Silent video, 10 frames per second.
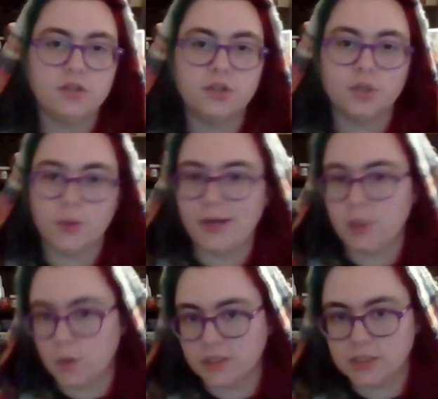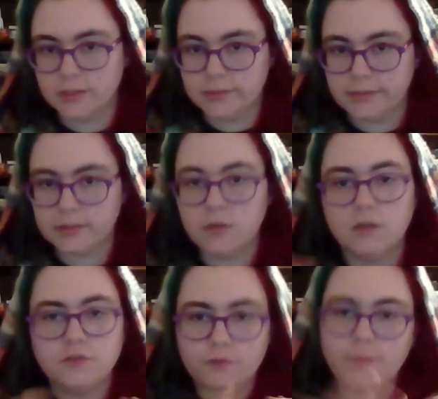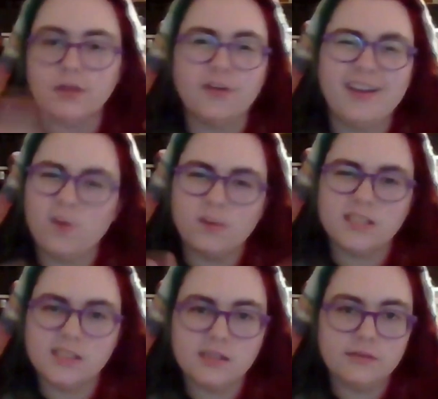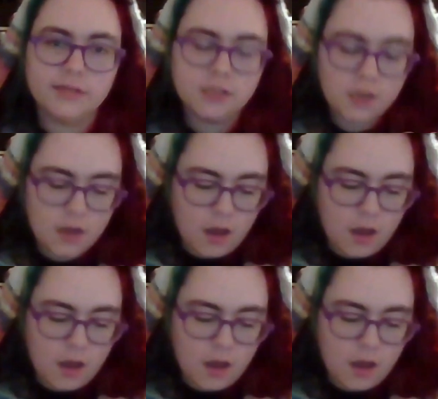The Great Course. It's from the Great Courses series.